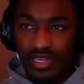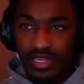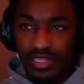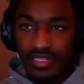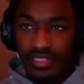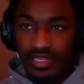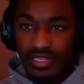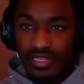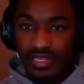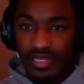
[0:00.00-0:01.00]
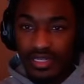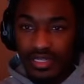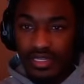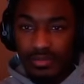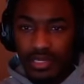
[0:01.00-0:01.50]
Like,
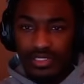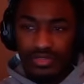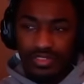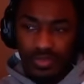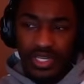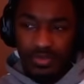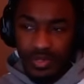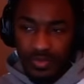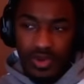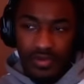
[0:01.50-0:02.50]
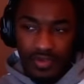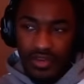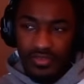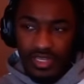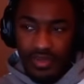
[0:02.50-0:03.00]
make sure you're speaking to people
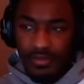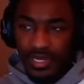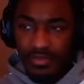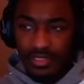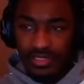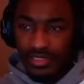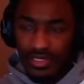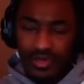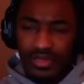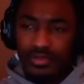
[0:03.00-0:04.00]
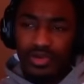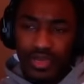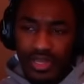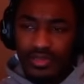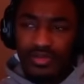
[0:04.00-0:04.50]
every day, man. Make sure, oh, good
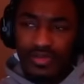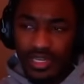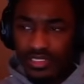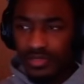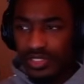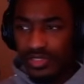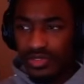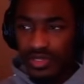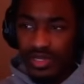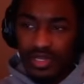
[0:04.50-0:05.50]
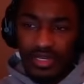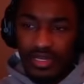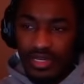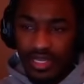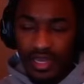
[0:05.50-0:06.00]
morning, how you doing? Nice to meet you.
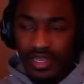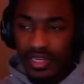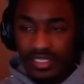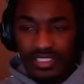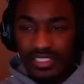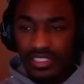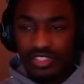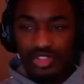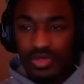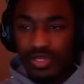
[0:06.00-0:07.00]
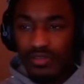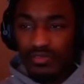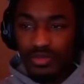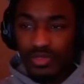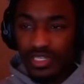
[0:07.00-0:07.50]
Yada yada. Just get super
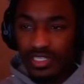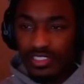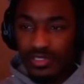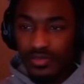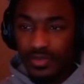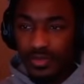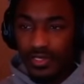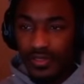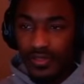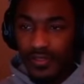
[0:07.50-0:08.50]
comfortable with that shit. You feel me?